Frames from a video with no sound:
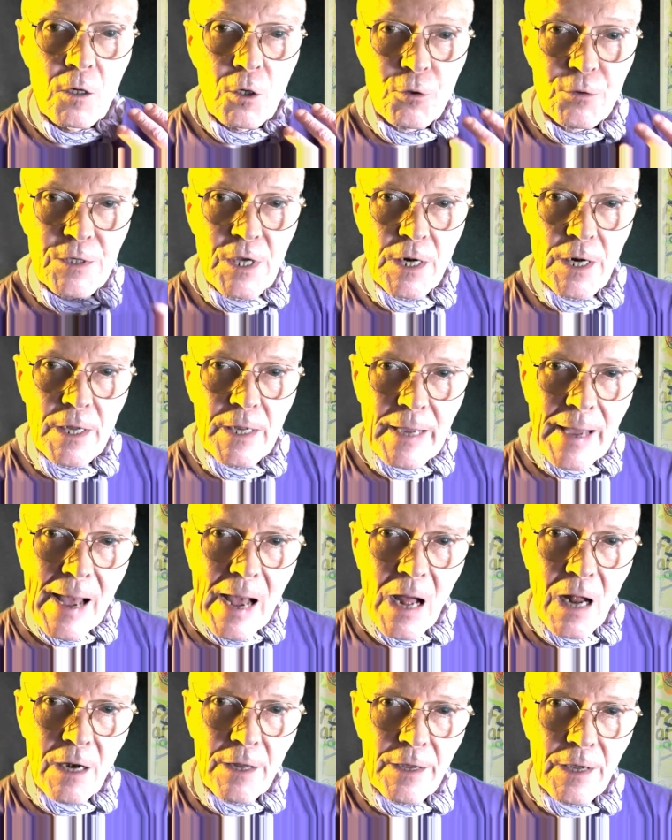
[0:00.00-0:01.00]
Lieutenant
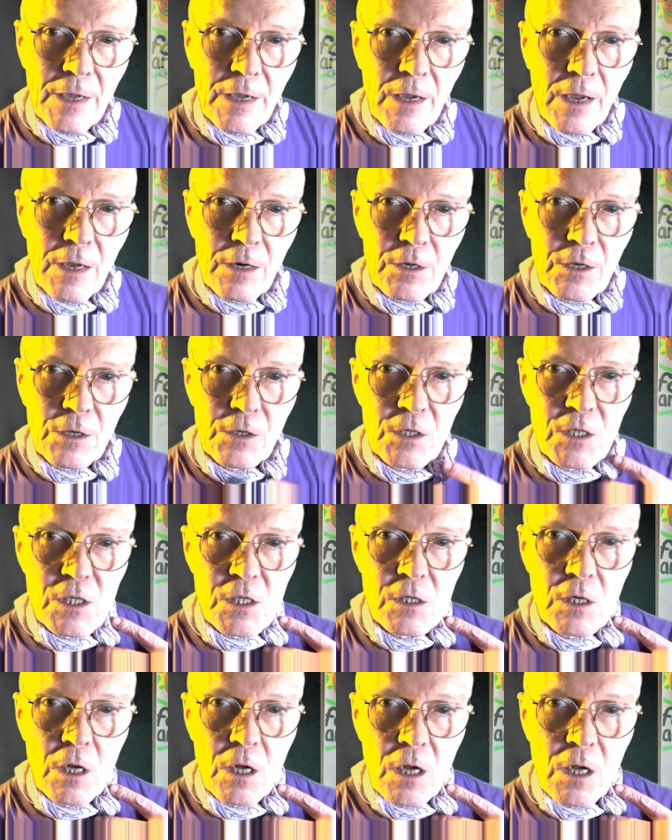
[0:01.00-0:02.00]
Calley and
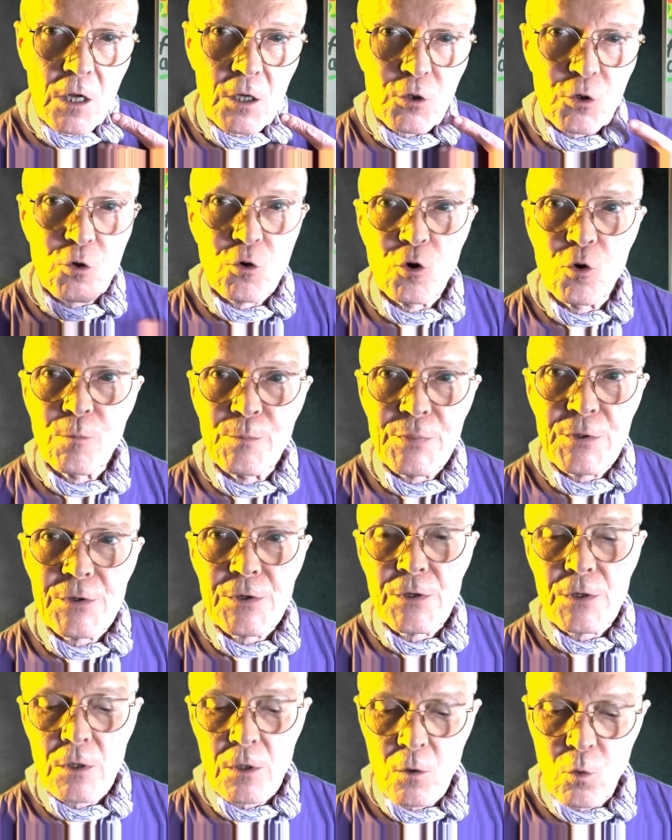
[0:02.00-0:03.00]
his
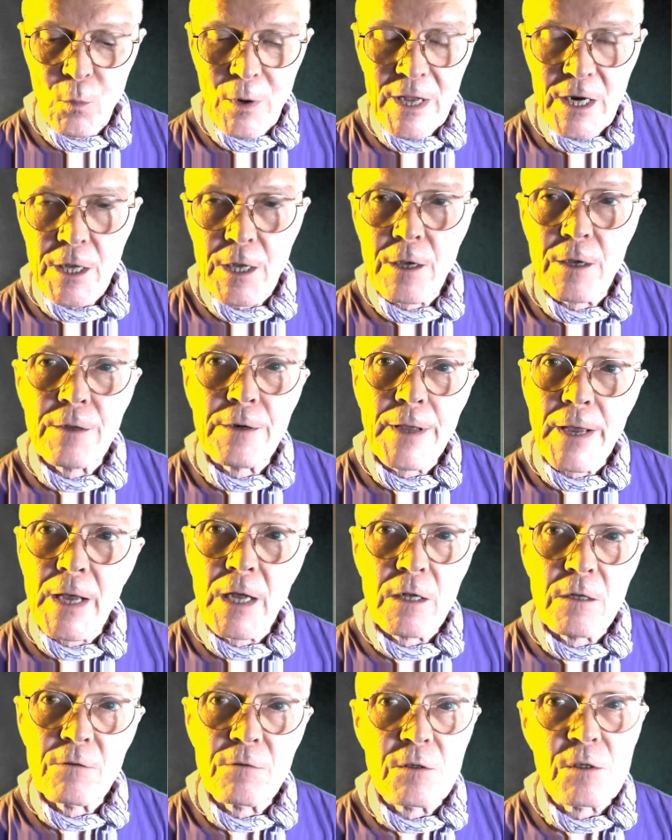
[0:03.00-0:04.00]
troops went in
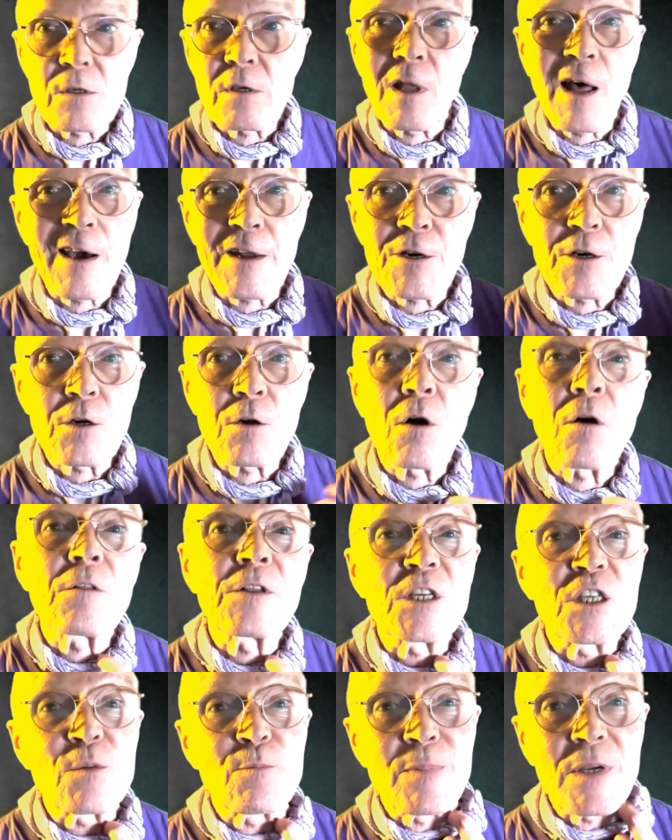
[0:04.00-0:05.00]
and slaughtered all
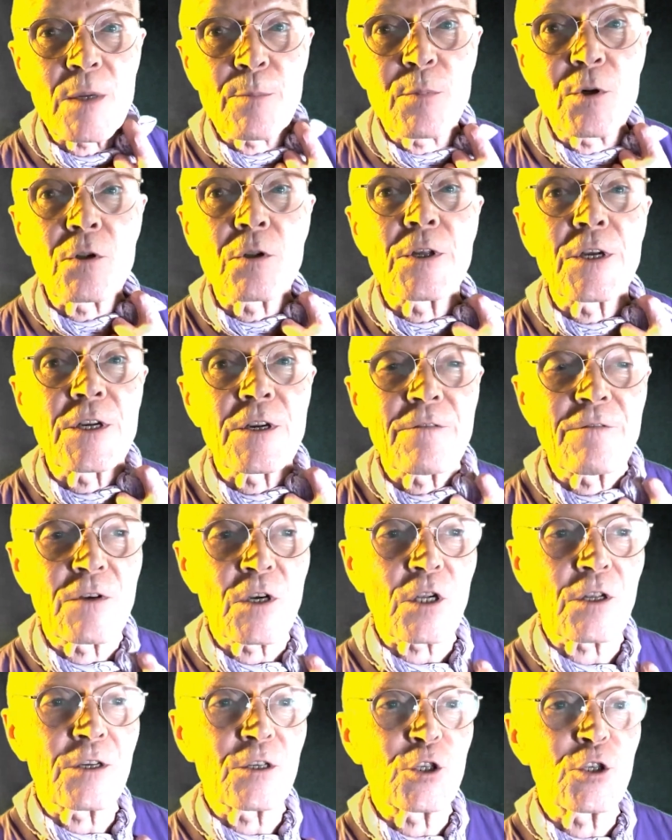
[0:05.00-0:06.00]
these people in a
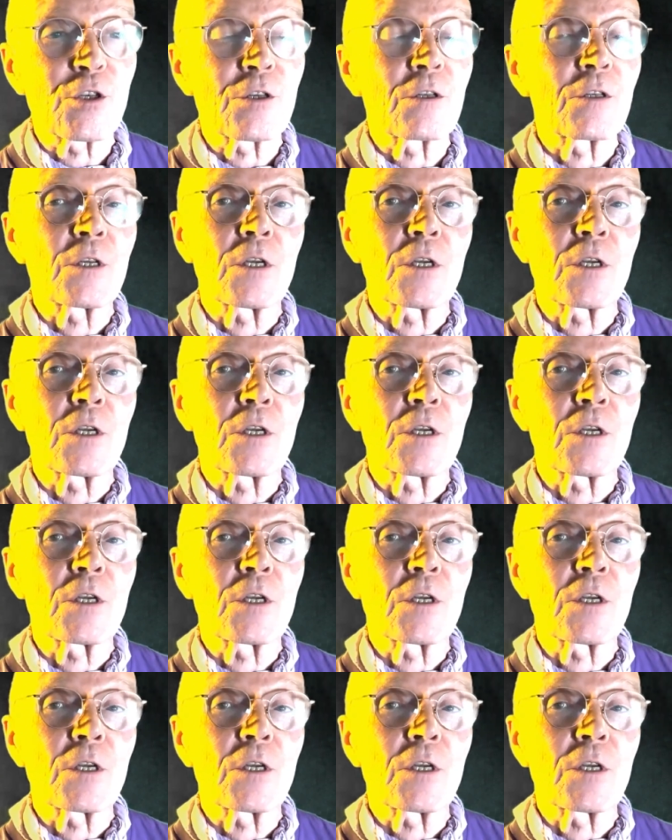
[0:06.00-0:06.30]
village.